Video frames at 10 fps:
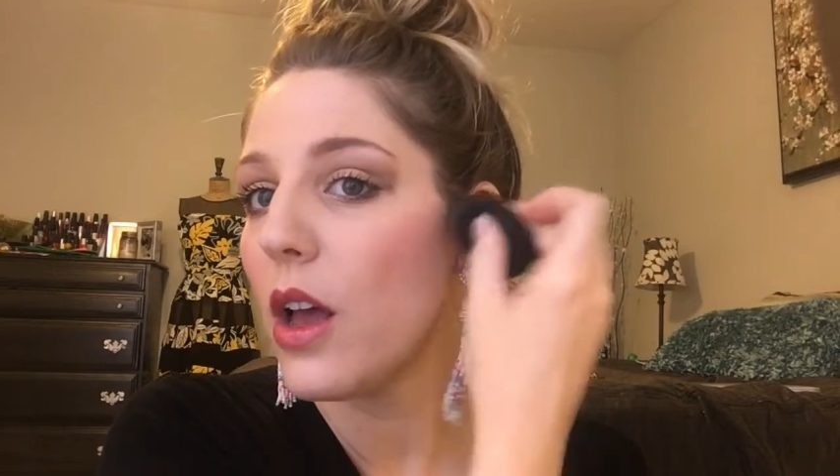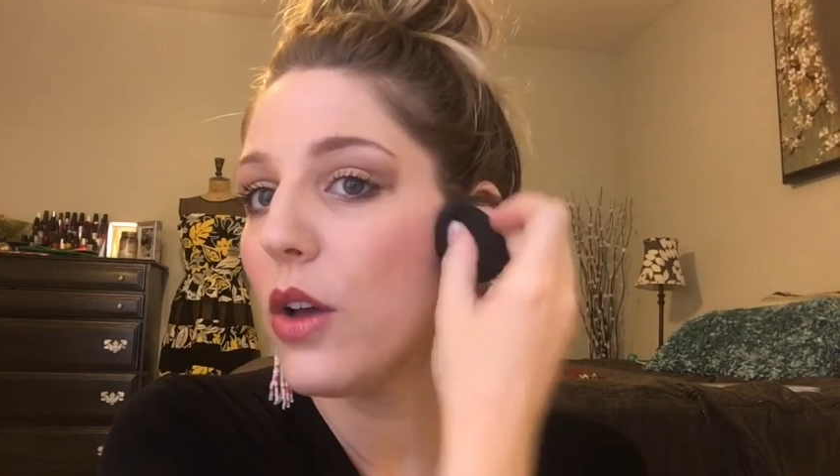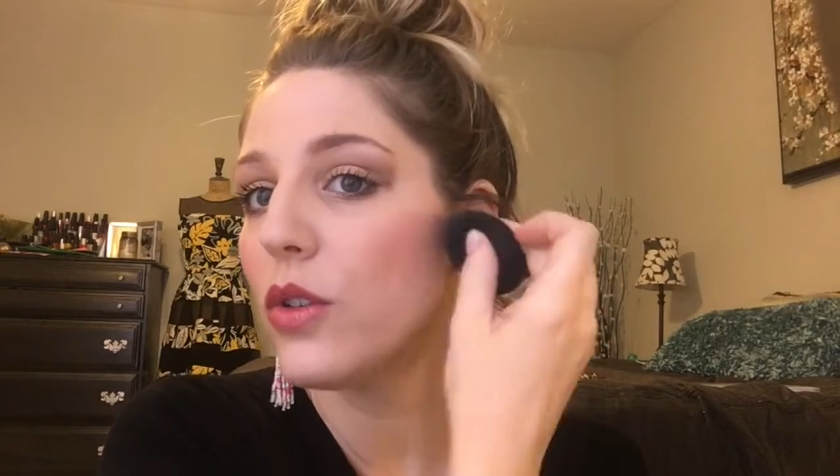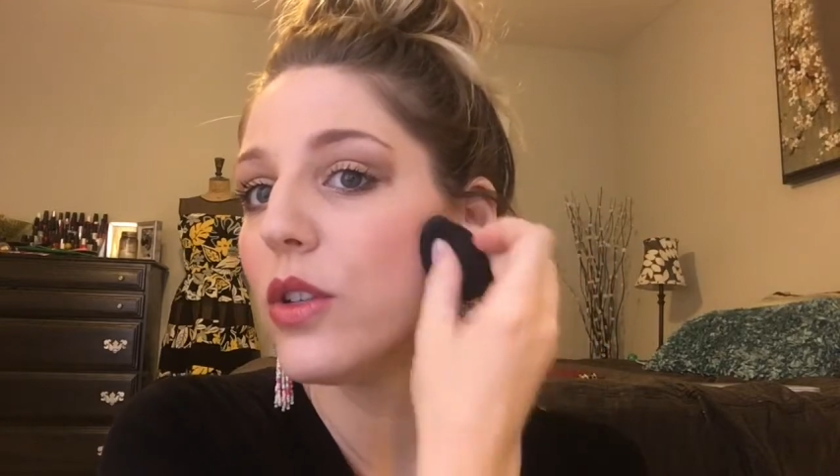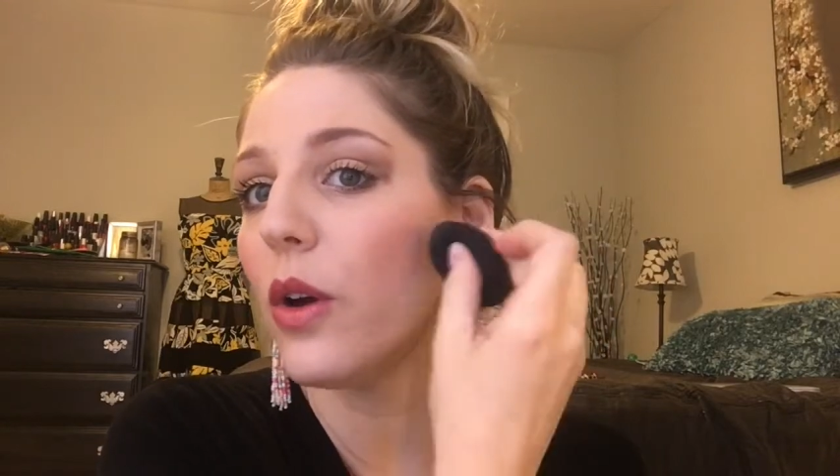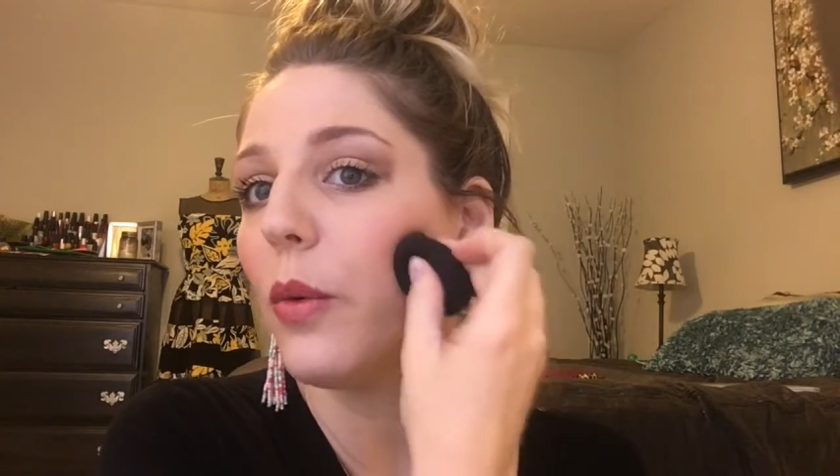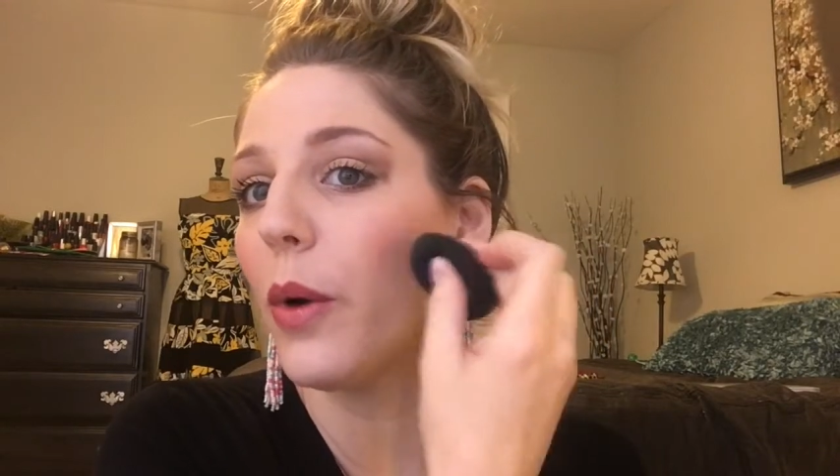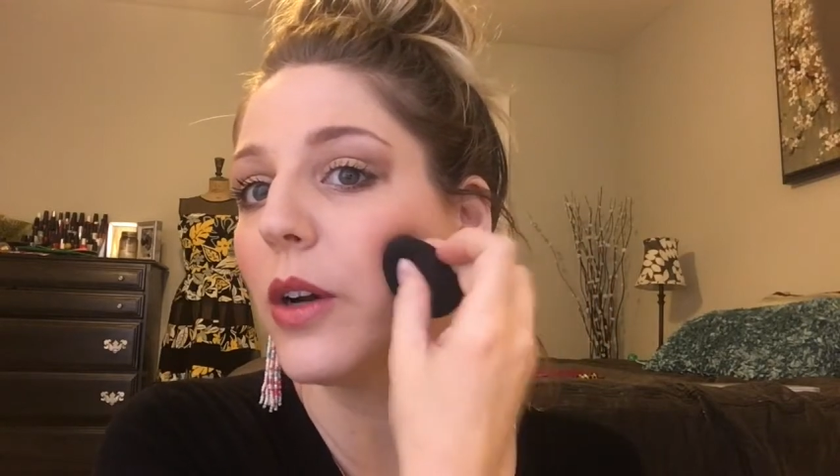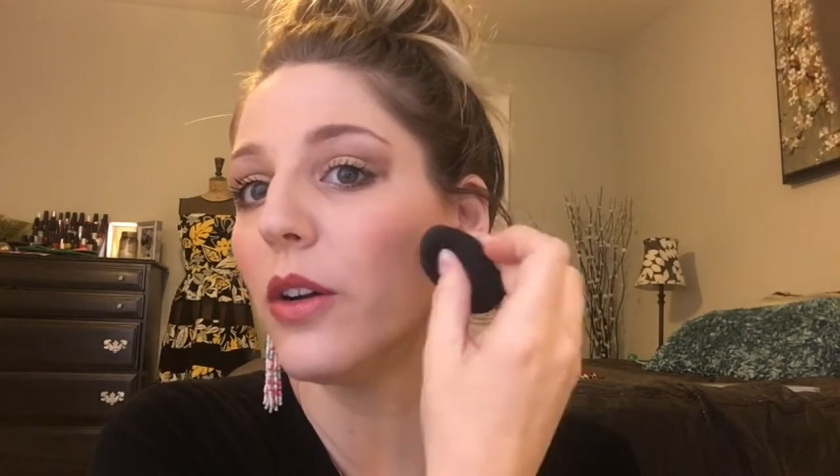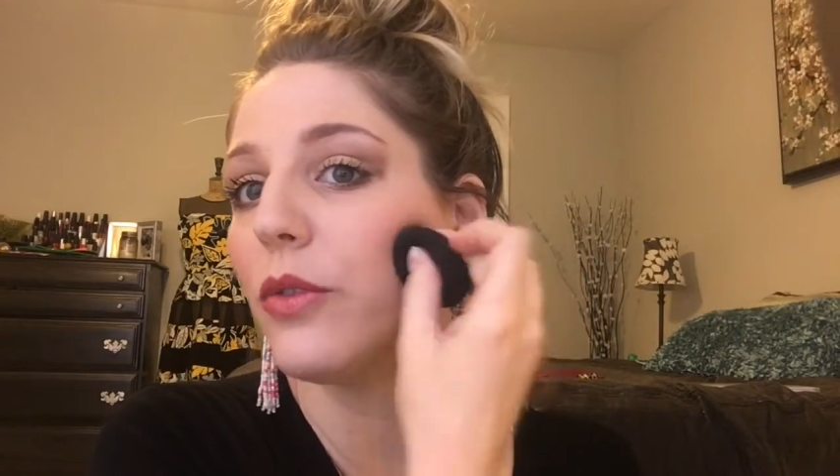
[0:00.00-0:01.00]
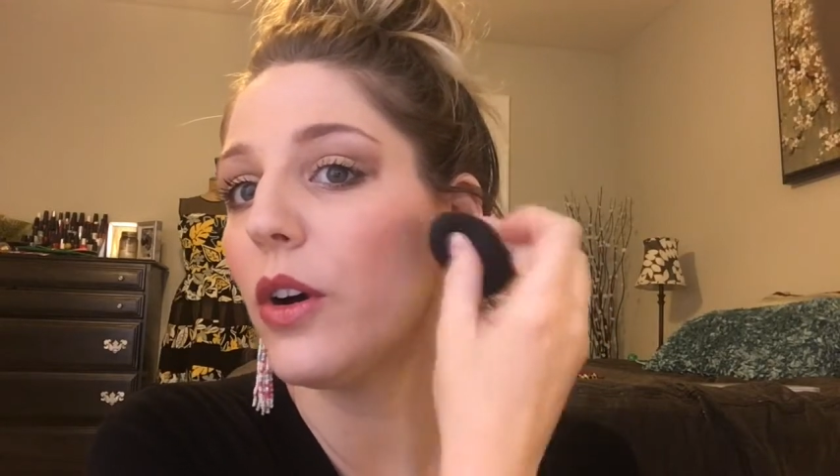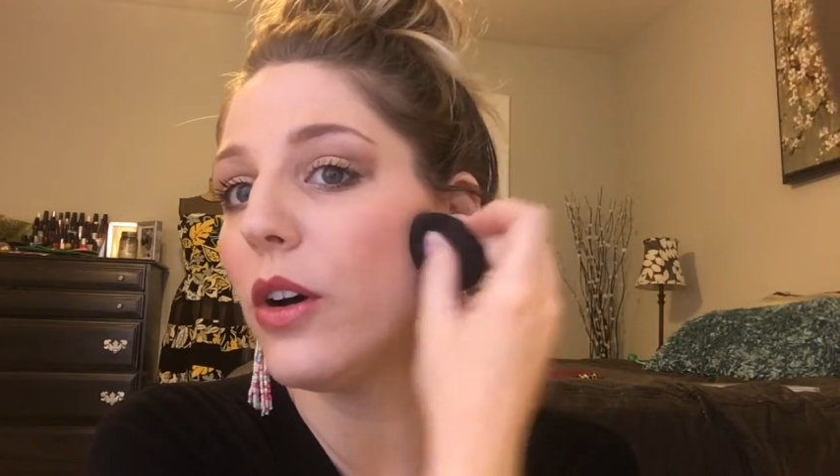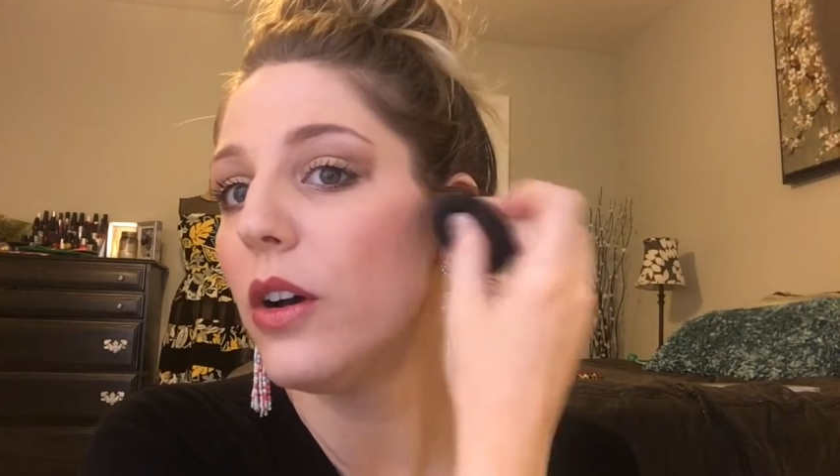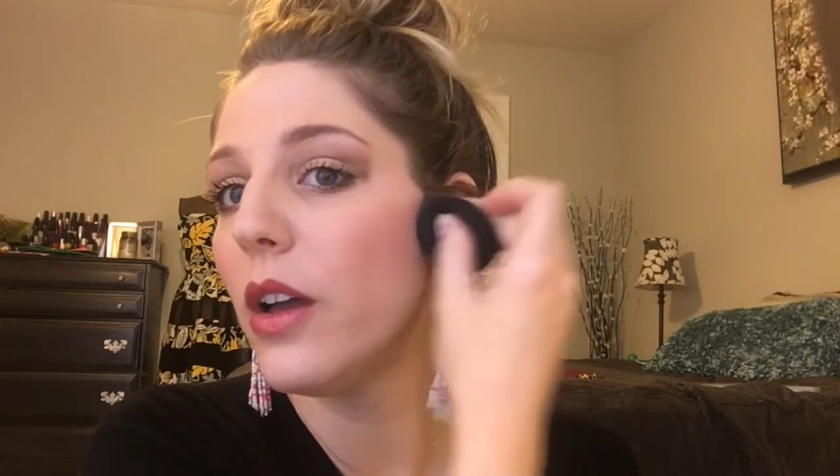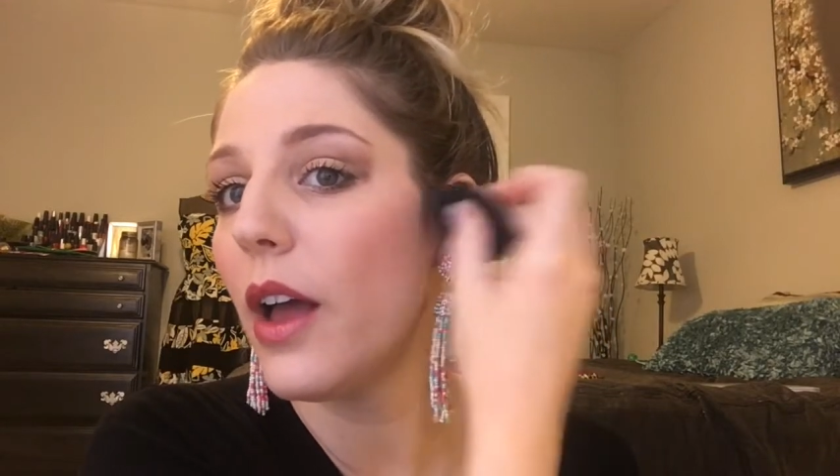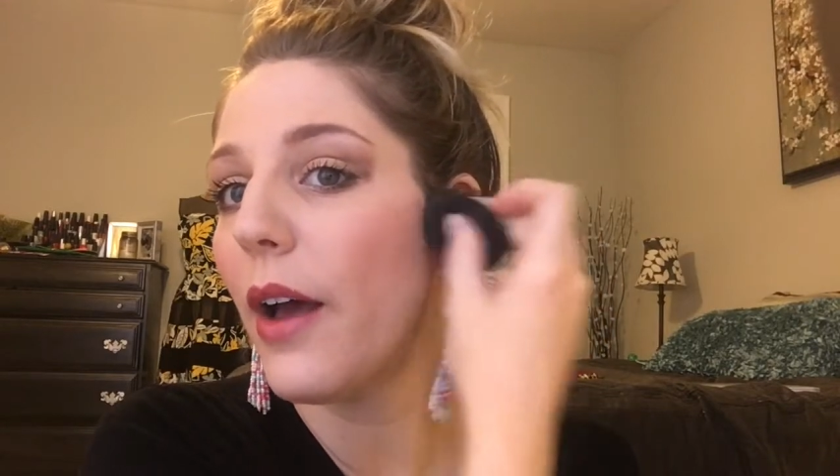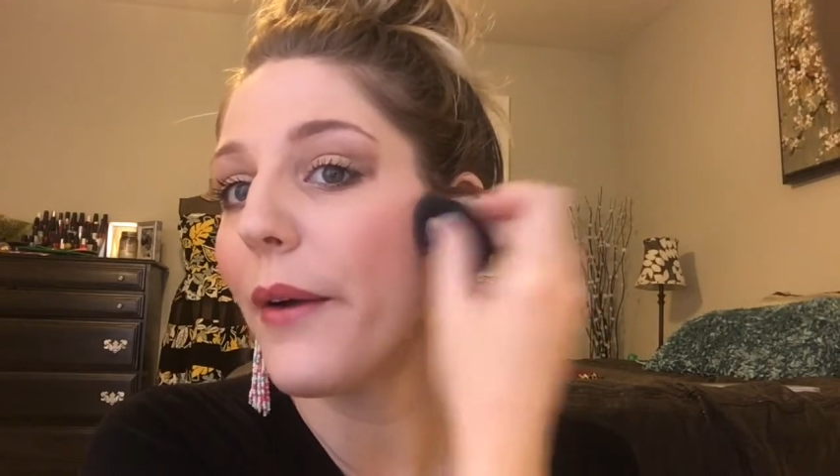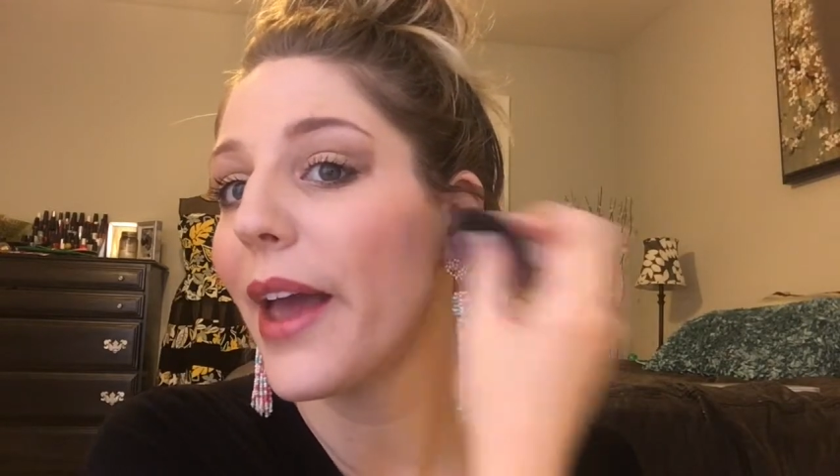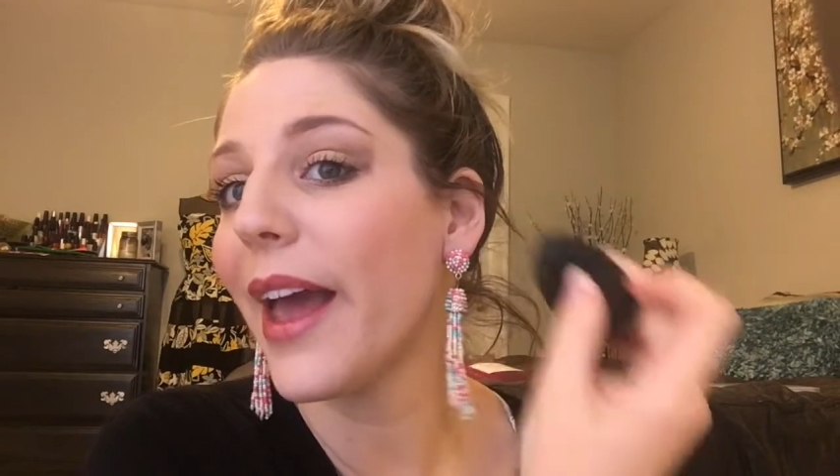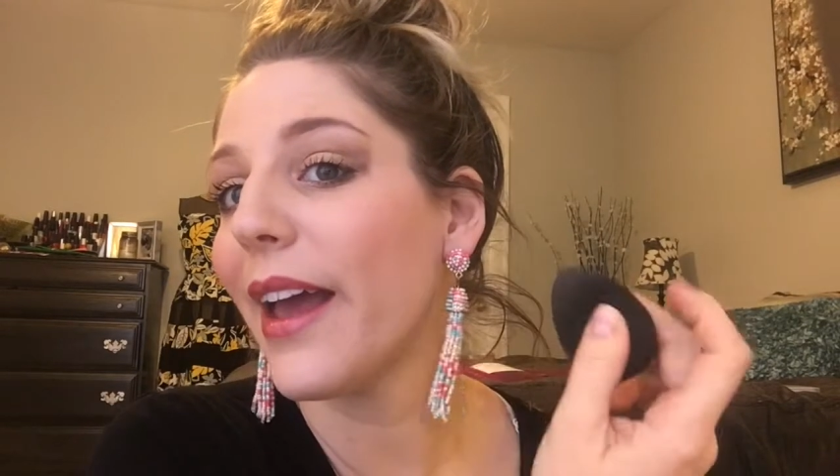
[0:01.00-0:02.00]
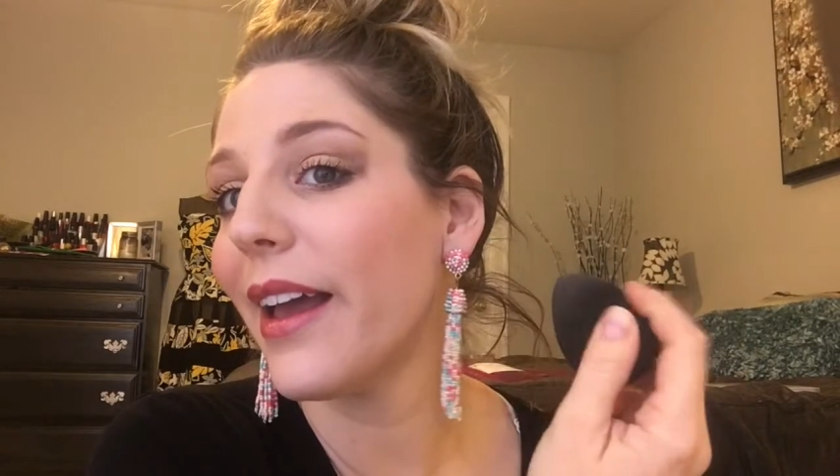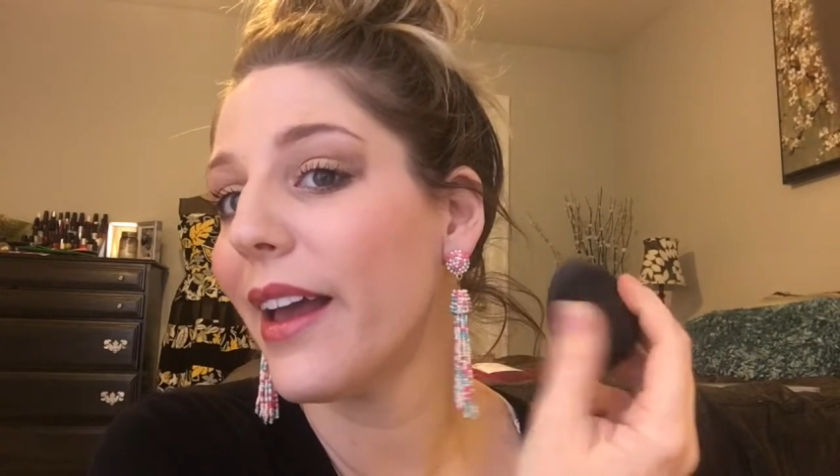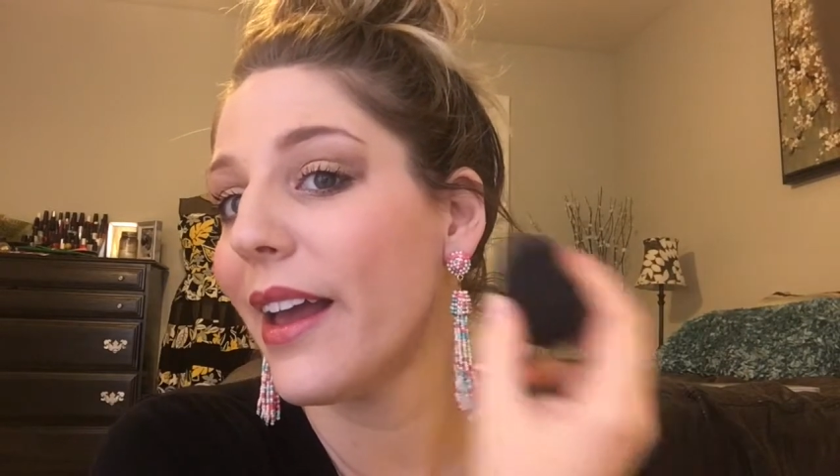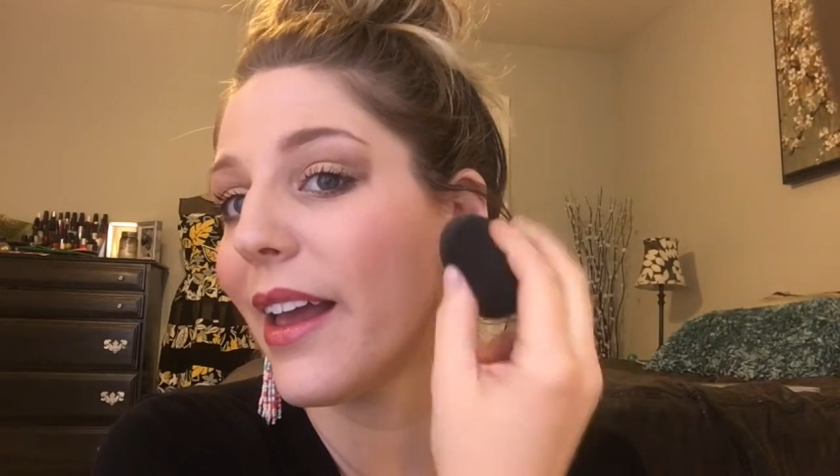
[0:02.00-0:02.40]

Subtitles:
Oh, so wonderful. Okay.